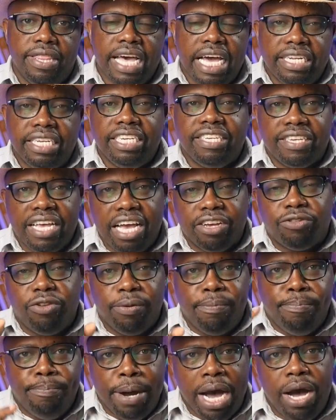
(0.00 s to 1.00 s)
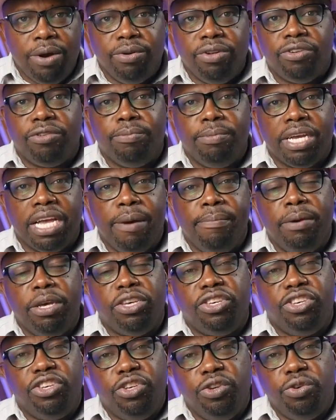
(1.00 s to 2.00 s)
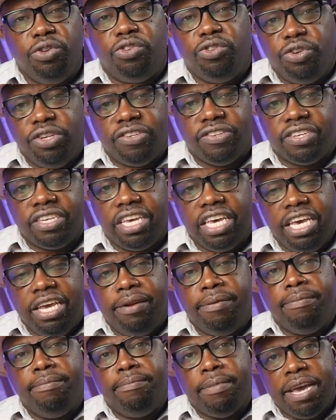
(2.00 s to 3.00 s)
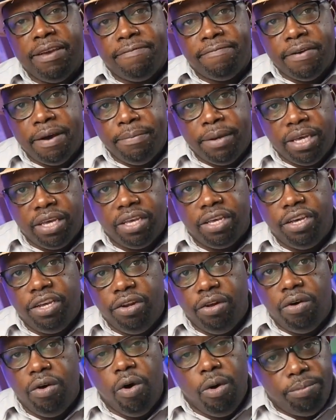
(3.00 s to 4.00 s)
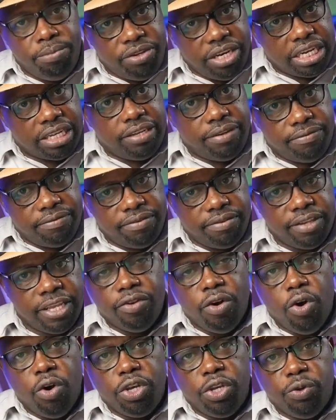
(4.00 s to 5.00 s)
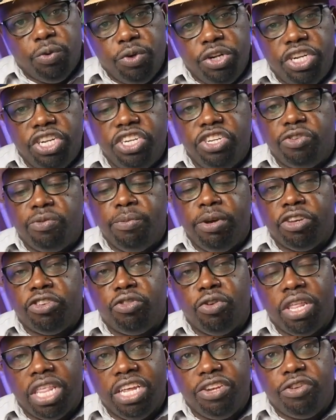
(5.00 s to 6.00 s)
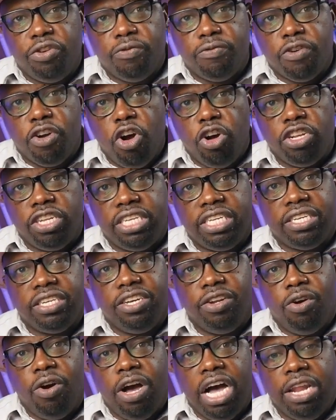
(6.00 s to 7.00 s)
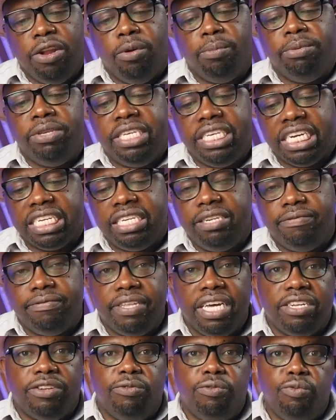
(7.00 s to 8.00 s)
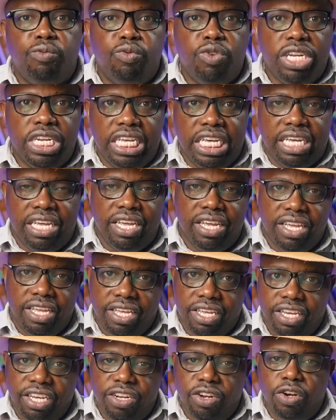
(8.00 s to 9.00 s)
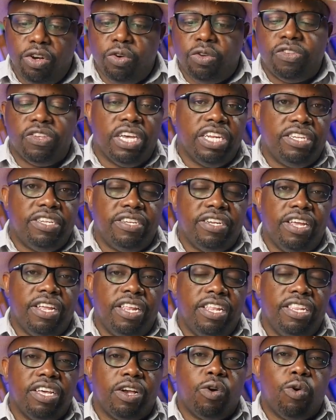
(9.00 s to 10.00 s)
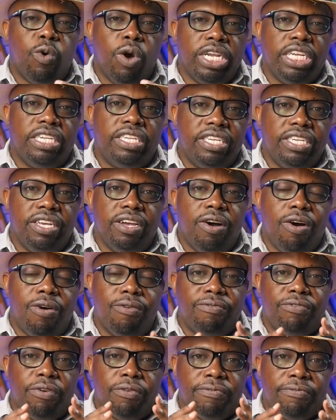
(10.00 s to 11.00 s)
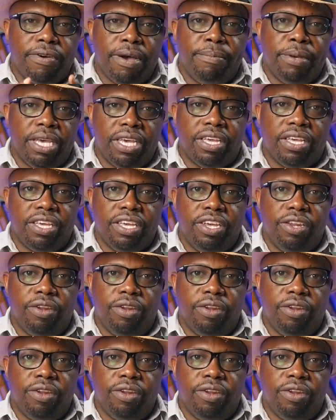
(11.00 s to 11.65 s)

that is actually bound to become a huge risk in my farming objectives. So you really need to make sure that you've got an objective that really looks at the quality of your farming